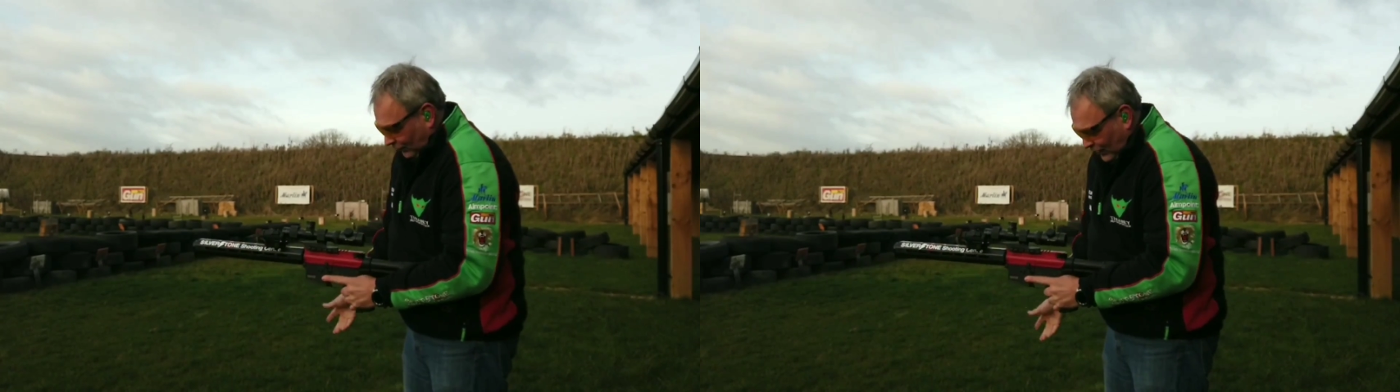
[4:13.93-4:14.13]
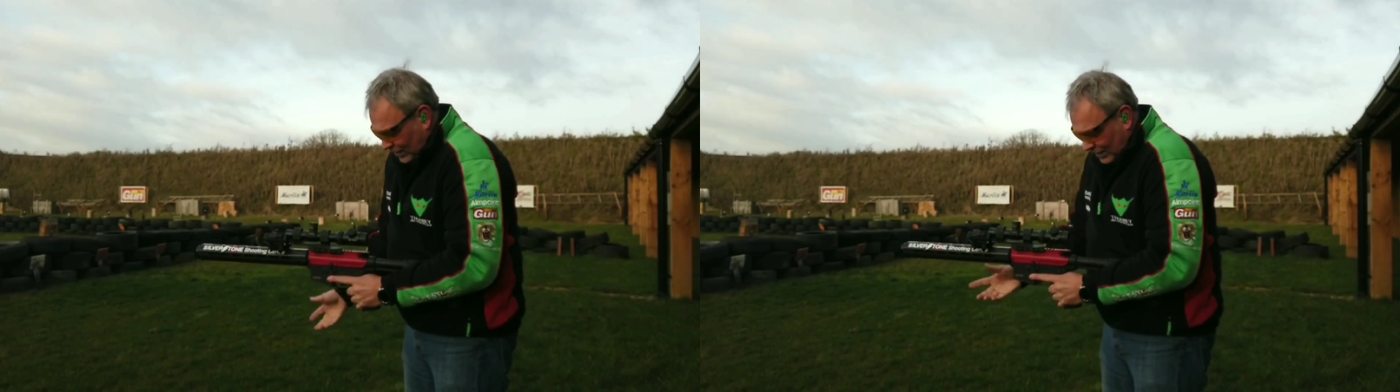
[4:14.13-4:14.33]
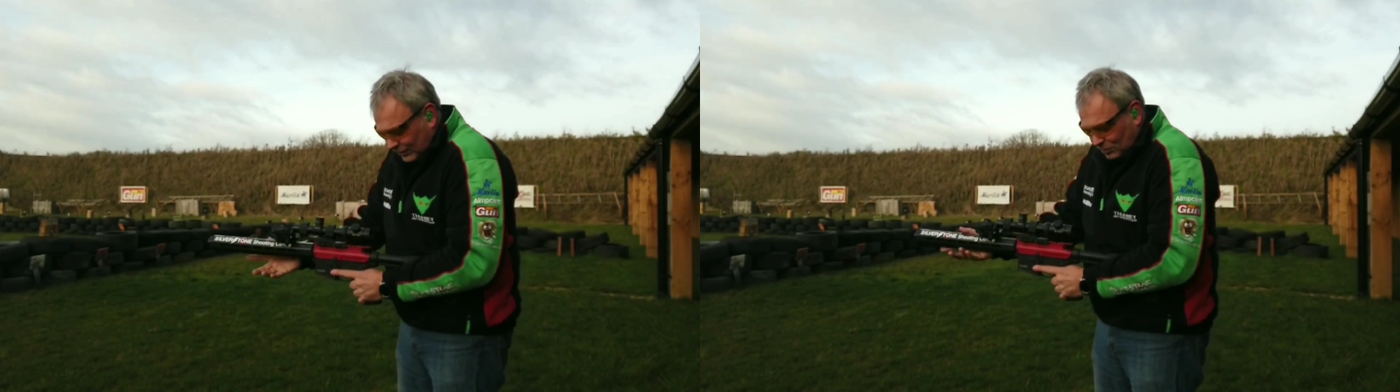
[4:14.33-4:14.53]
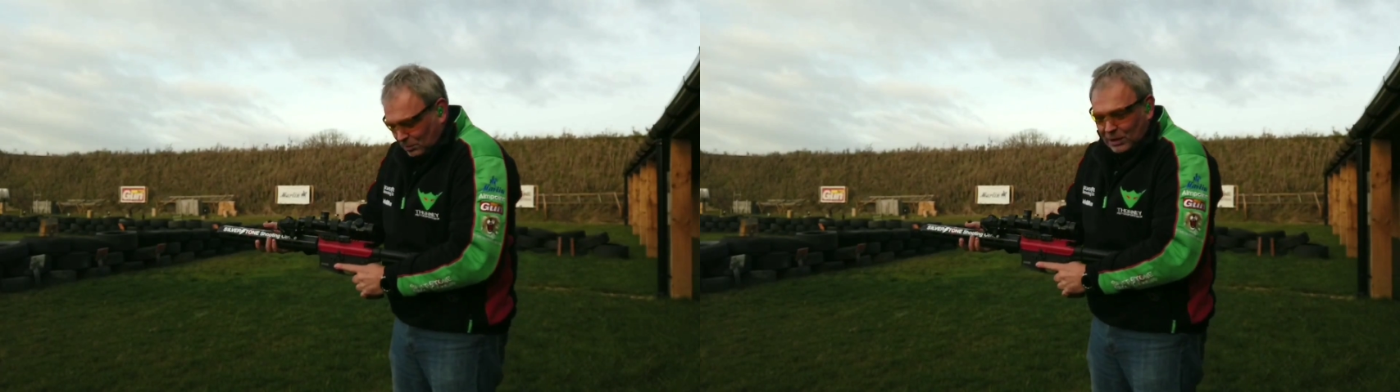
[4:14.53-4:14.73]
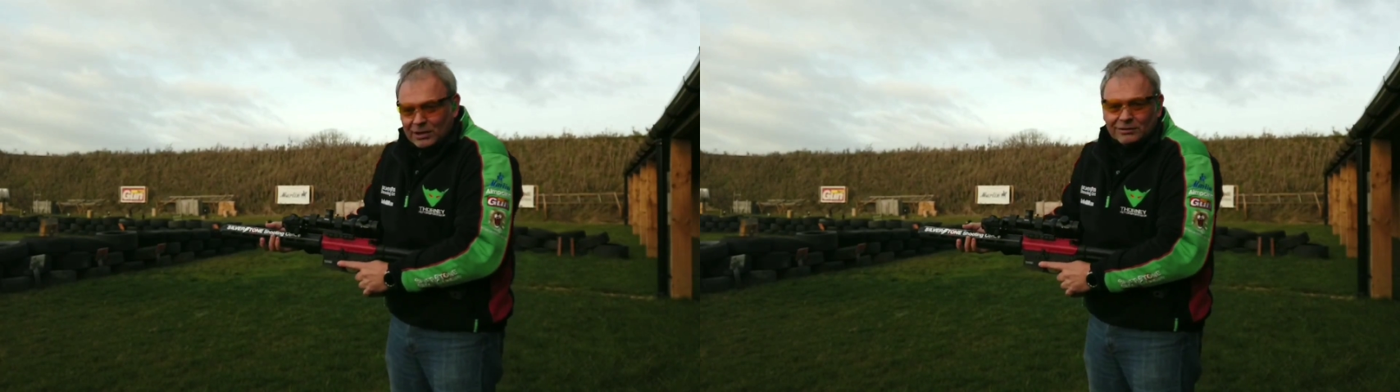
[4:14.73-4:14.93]
Your feet need
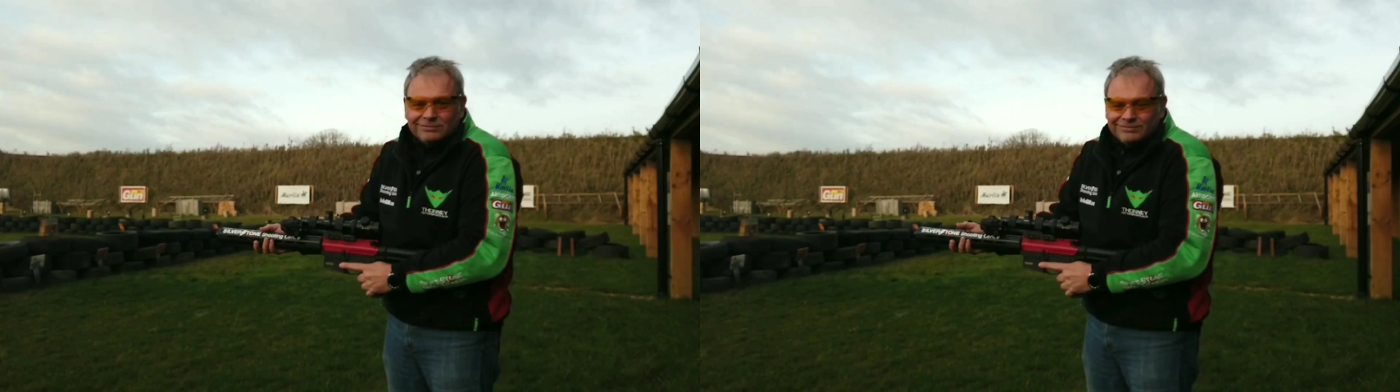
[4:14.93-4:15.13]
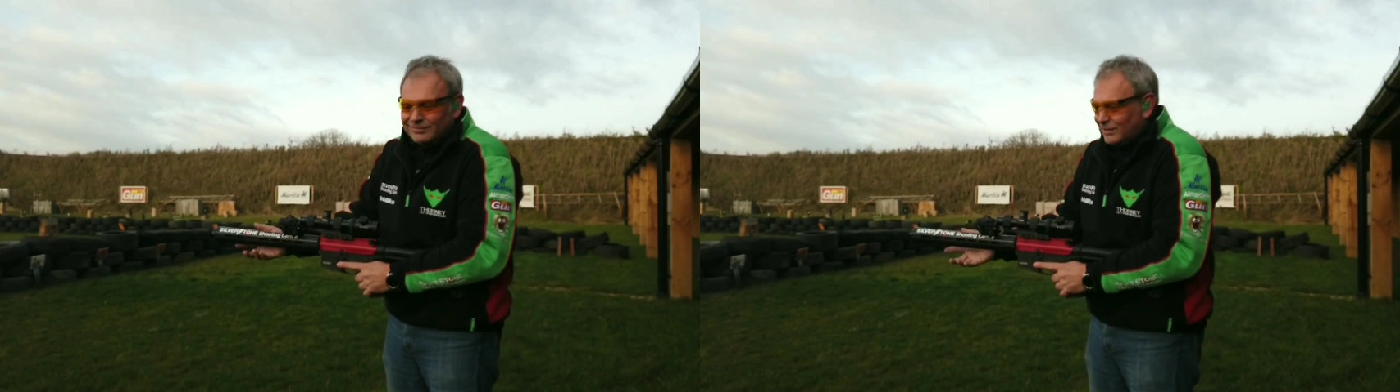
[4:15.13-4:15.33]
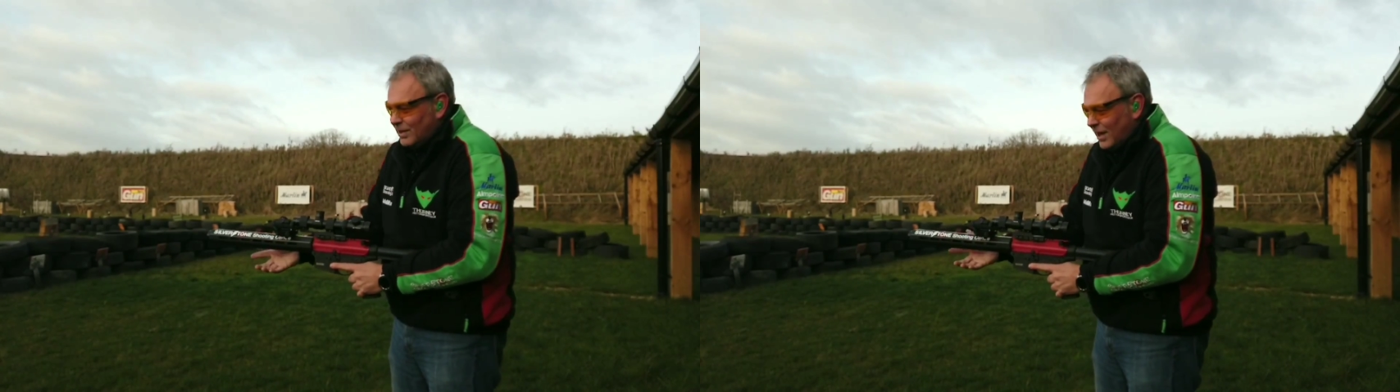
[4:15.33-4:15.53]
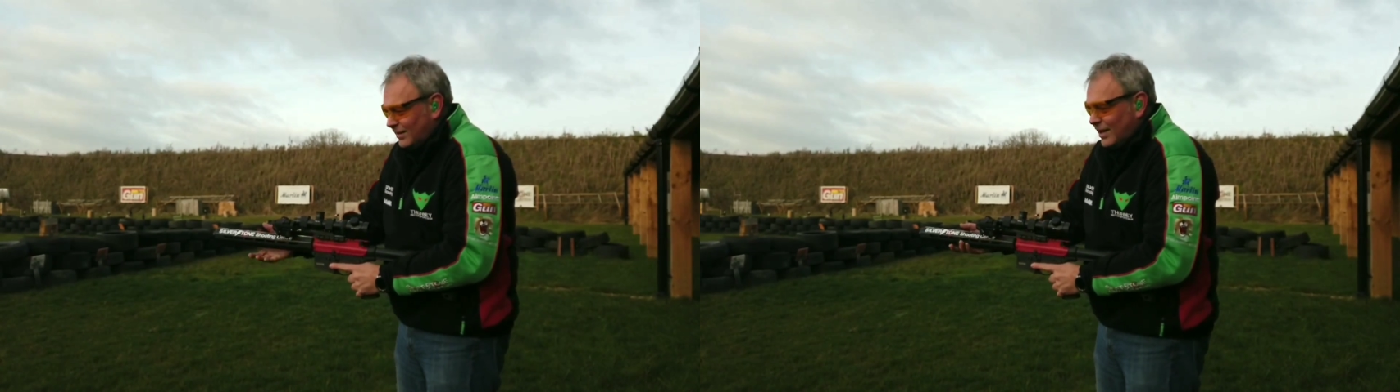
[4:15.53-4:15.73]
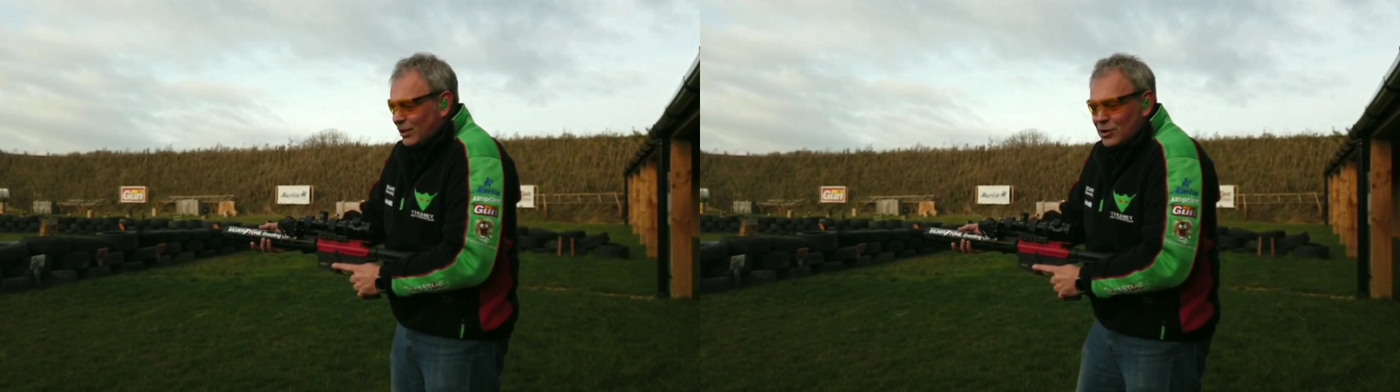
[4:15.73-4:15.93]
to be,
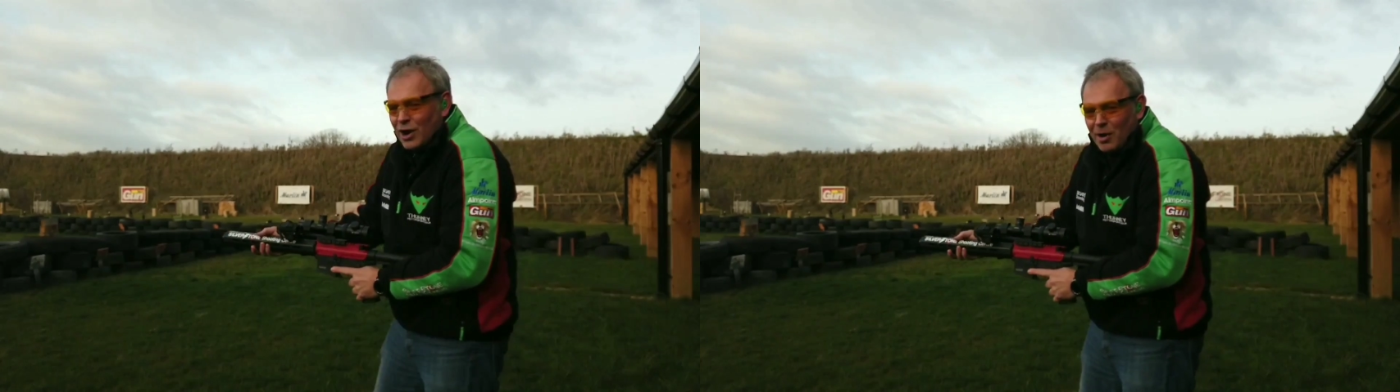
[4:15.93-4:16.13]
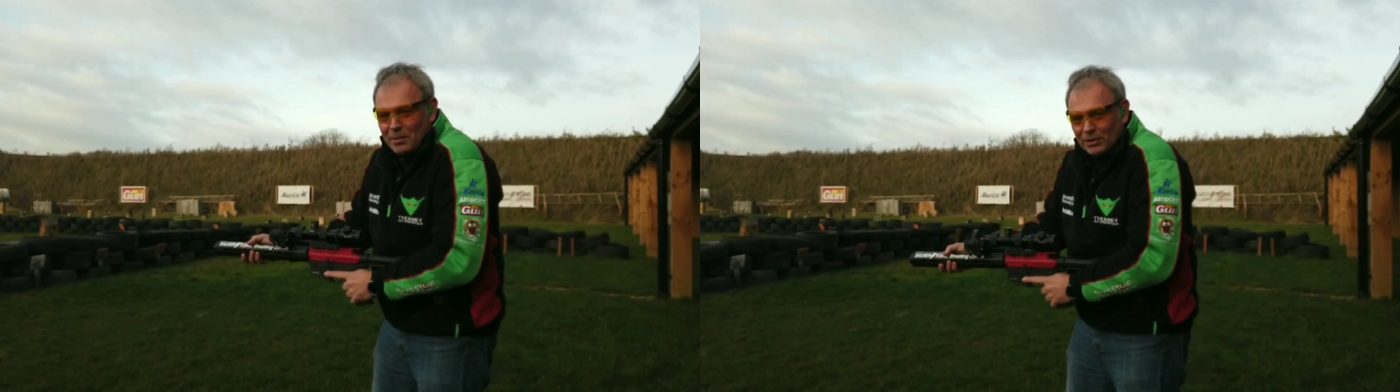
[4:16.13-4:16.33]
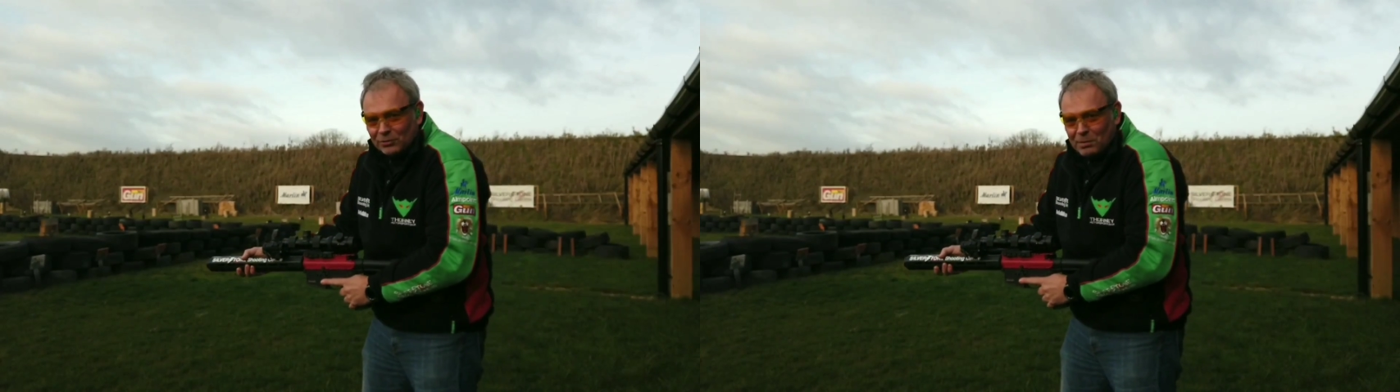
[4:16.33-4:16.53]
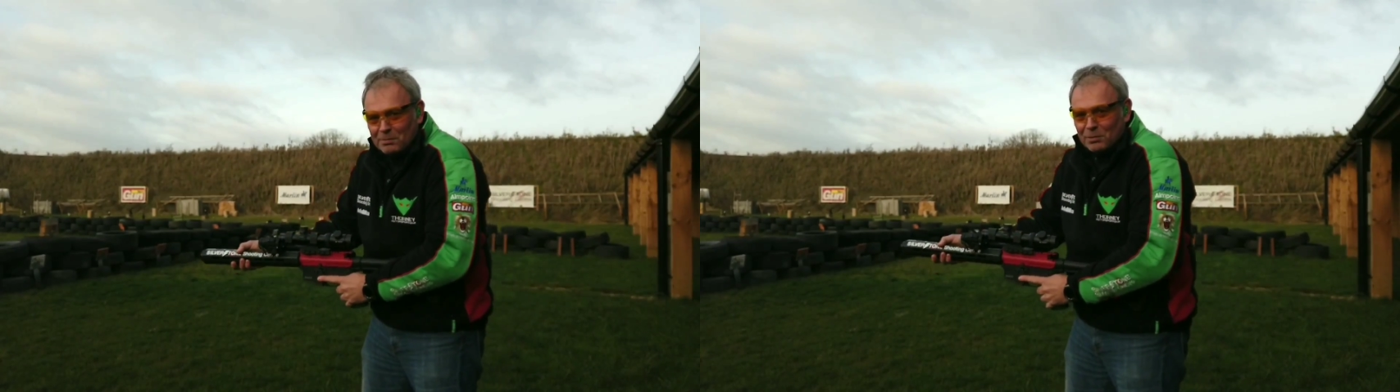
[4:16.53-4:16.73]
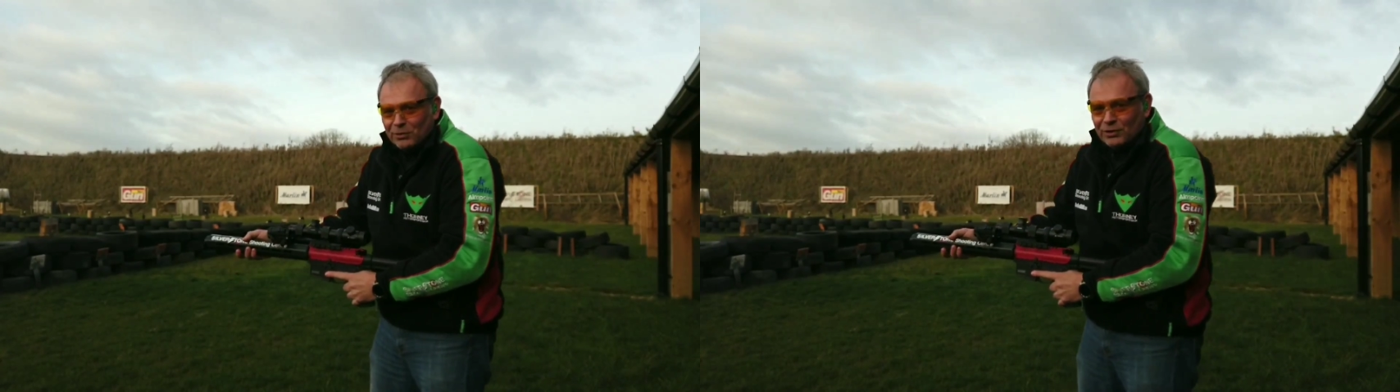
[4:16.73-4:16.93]
ideally you can't be in a
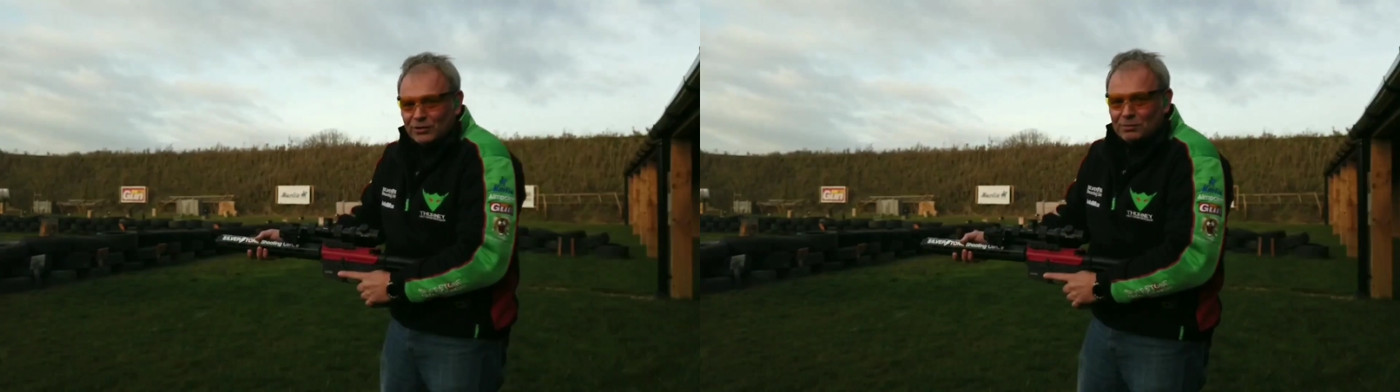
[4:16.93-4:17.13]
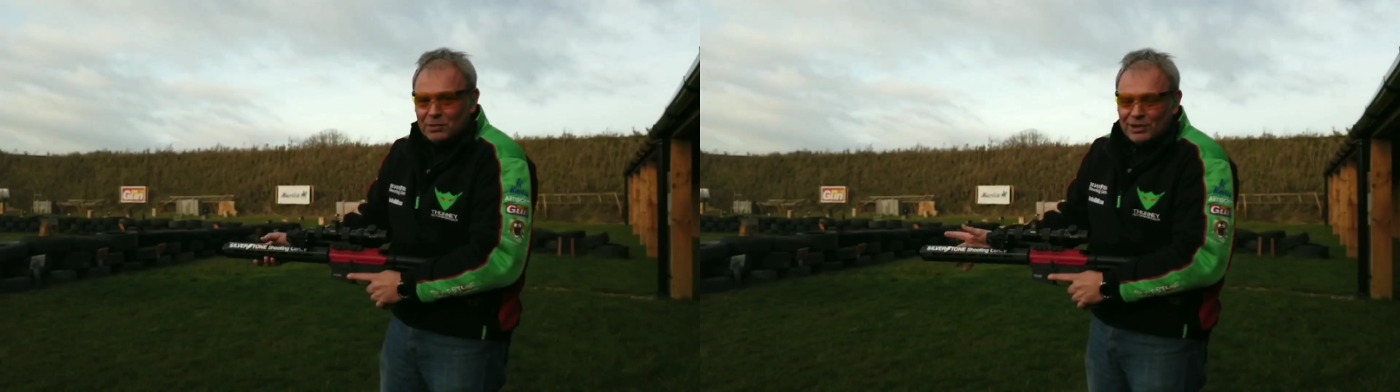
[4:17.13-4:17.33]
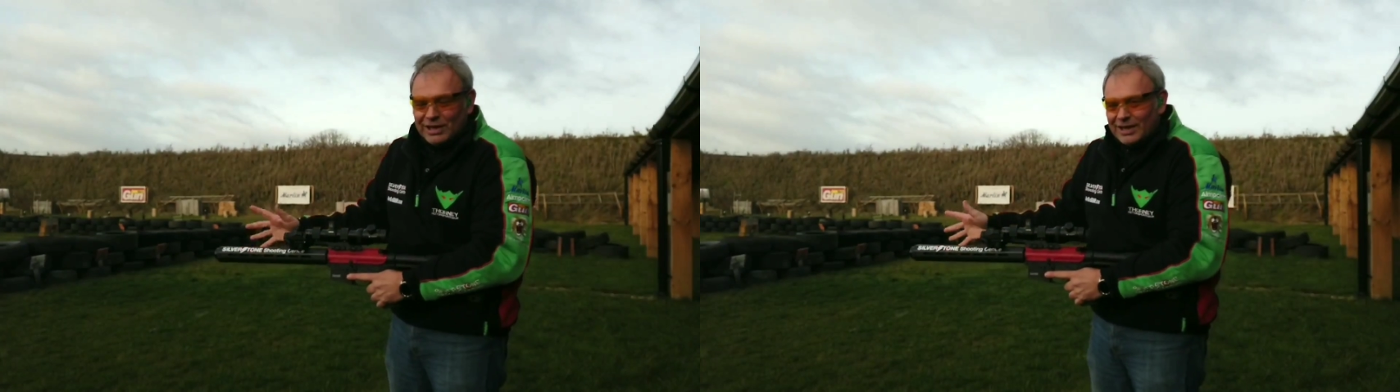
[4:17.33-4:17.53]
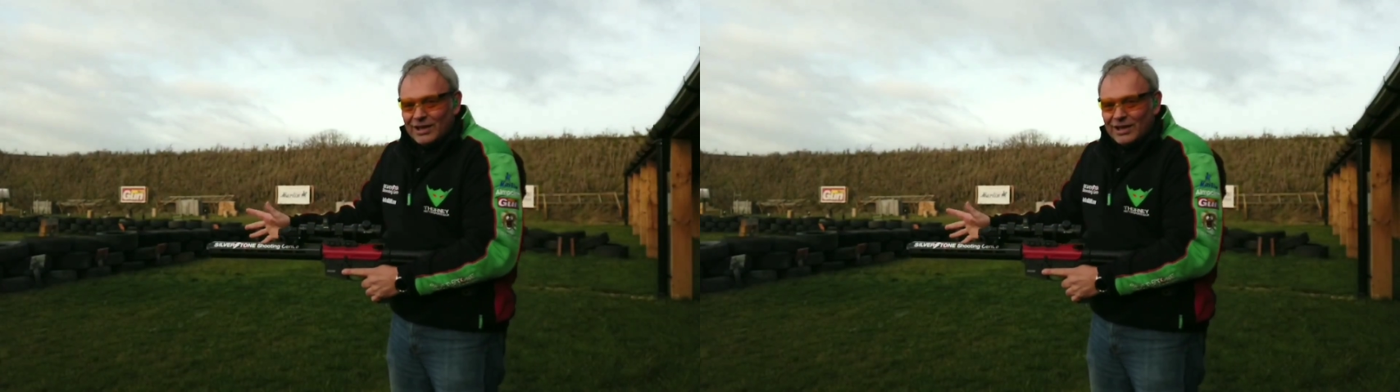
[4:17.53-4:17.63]
sprint position, but